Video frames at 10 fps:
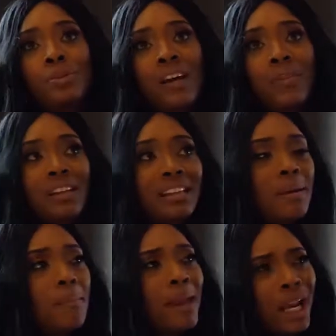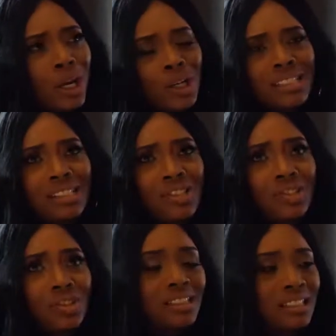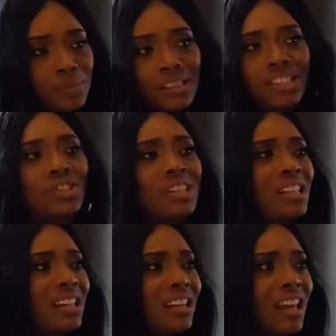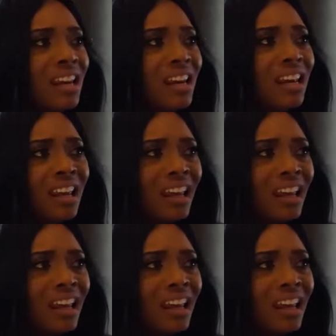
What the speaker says: definitely manners and just your disposition and